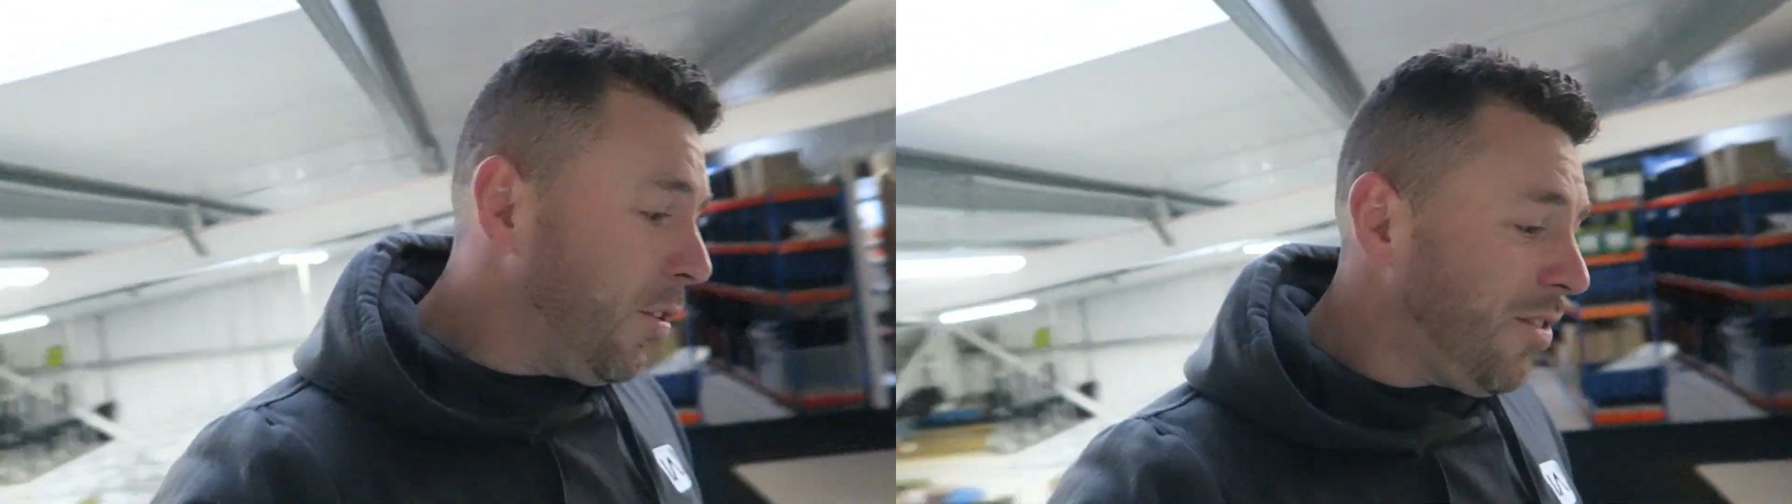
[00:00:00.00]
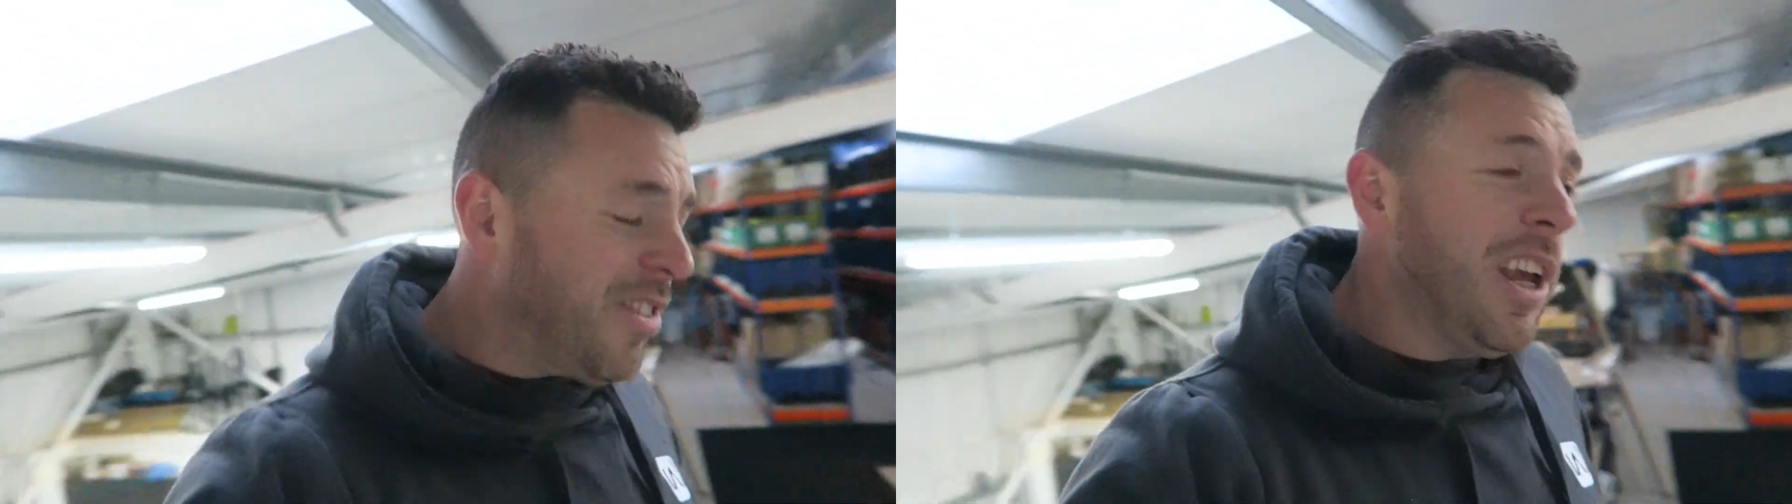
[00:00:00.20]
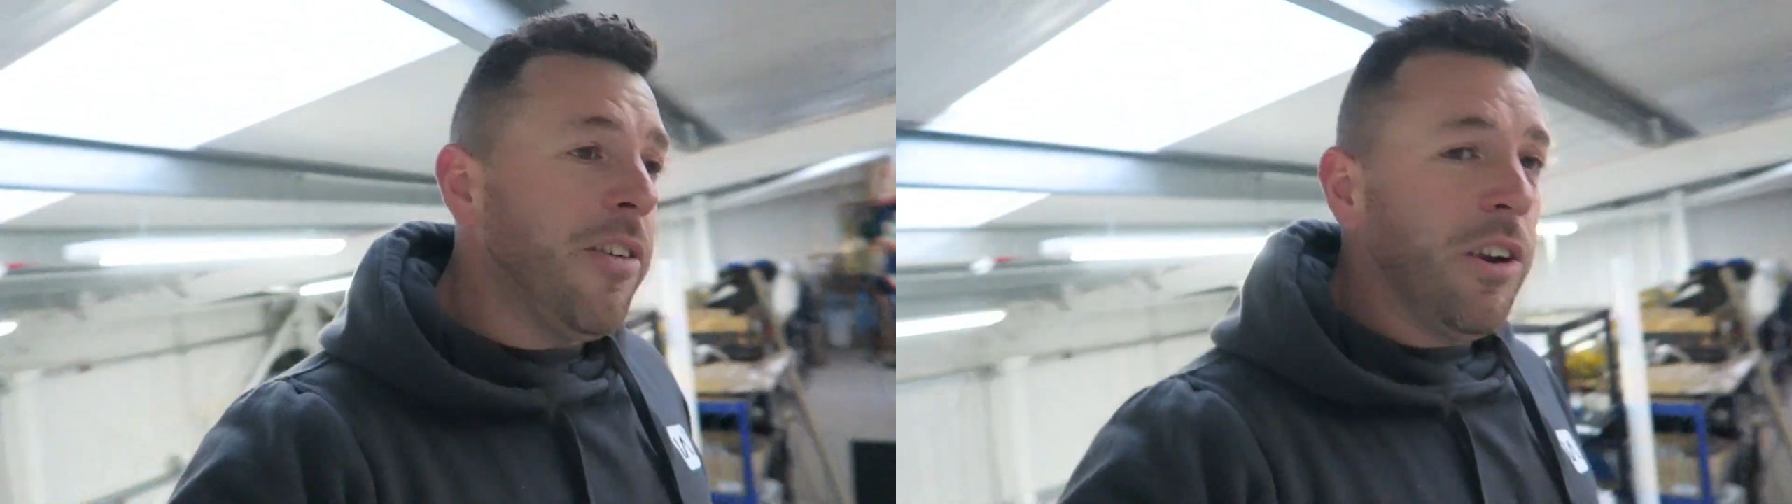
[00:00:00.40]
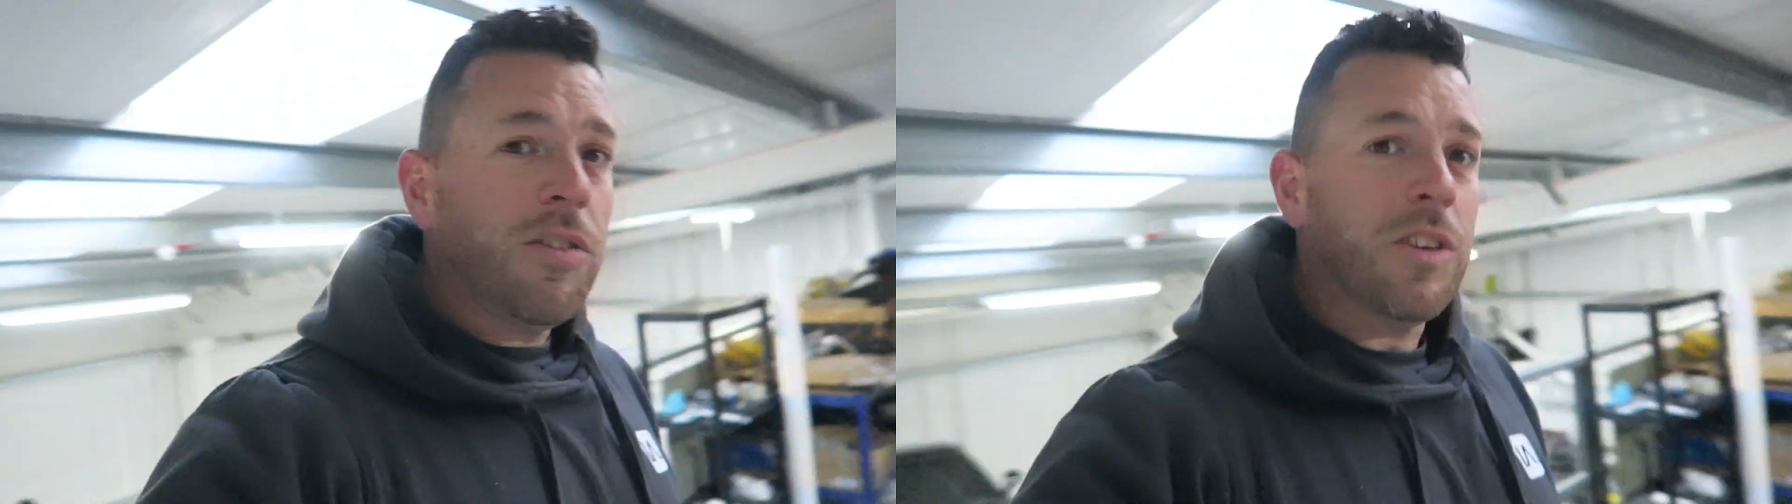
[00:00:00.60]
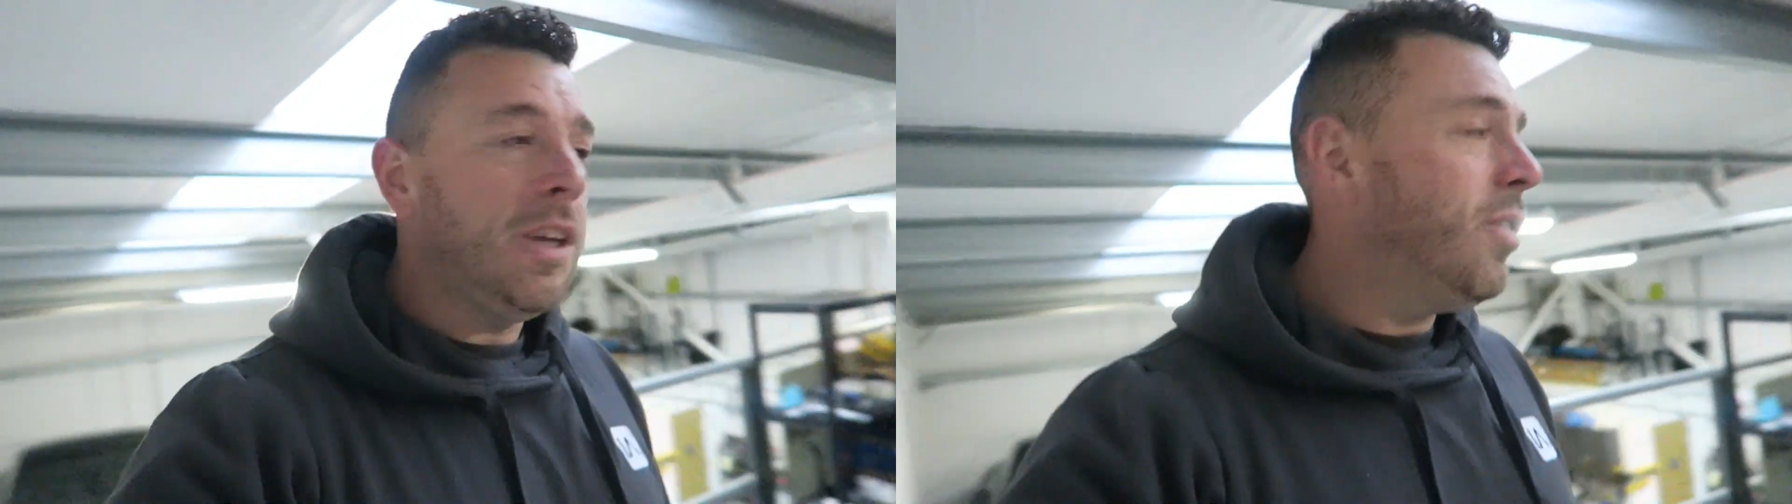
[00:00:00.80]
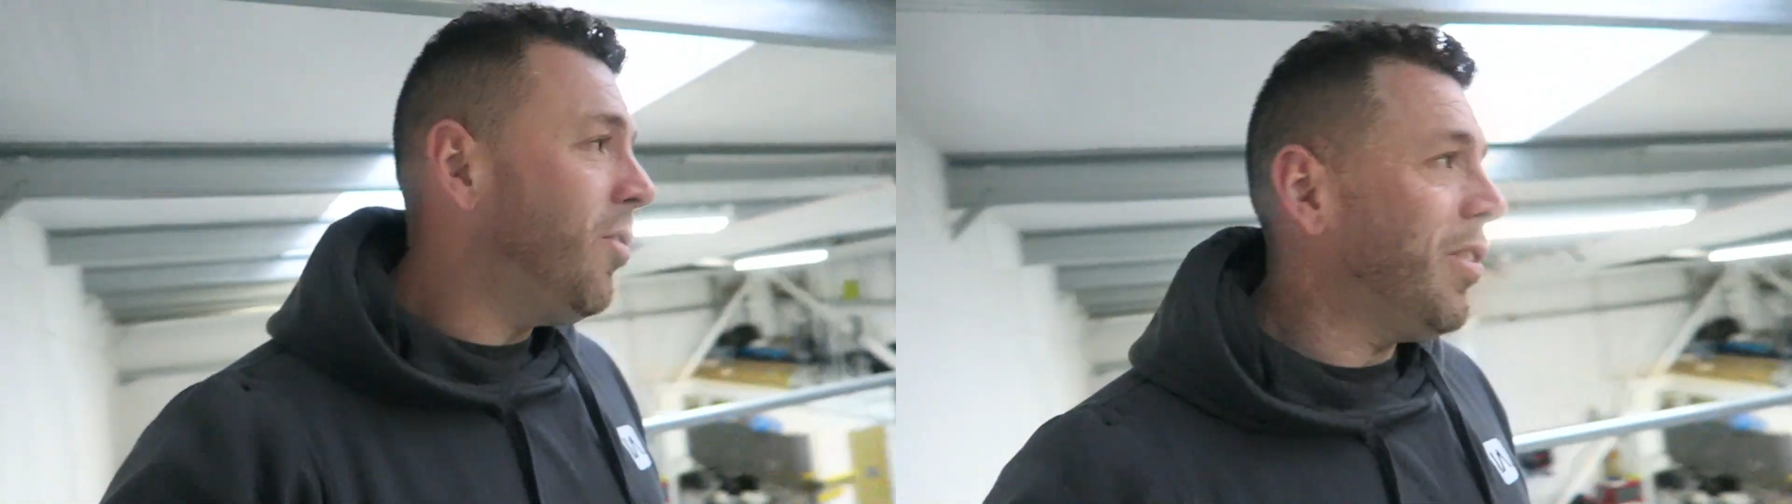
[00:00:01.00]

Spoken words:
seriously